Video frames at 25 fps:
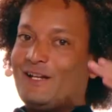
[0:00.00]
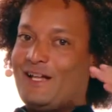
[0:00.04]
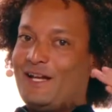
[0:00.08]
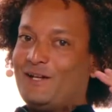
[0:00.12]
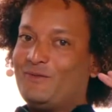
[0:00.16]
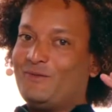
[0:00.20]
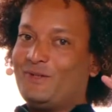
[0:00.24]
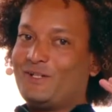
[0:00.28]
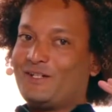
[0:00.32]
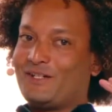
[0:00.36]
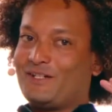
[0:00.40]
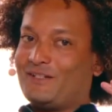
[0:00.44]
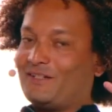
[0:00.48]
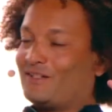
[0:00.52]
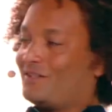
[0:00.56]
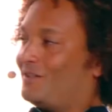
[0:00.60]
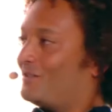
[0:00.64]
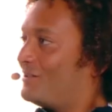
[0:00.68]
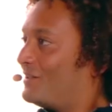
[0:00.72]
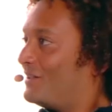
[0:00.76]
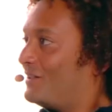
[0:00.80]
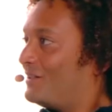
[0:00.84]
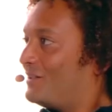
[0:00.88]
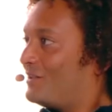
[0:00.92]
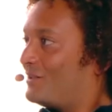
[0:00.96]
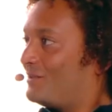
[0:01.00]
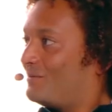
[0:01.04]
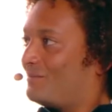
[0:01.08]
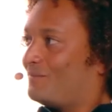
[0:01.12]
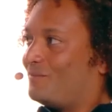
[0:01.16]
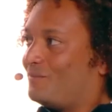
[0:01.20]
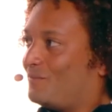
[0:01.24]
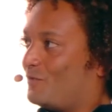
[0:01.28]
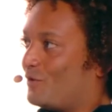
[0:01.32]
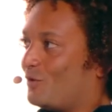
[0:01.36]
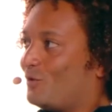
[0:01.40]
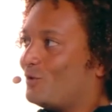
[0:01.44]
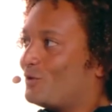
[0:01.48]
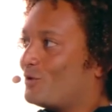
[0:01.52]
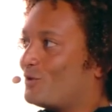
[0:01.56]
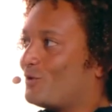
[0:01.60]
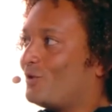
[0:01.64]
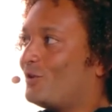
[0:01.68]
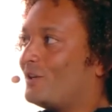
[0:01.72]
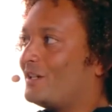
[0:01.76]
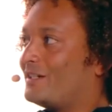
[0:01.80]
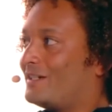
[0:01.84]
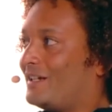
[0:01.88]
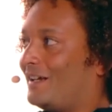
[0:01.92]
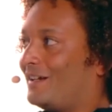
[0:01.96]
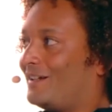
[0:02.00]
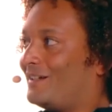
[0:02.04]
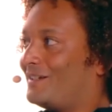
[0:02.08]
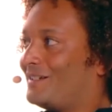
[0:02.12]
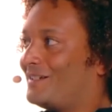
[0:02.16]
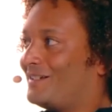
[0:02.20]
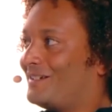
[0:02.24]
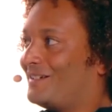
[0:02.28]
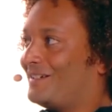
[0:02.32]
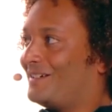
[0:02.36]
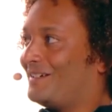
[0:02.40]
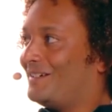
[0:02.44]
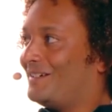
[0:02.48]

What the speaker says: languages, because we're all storytellers.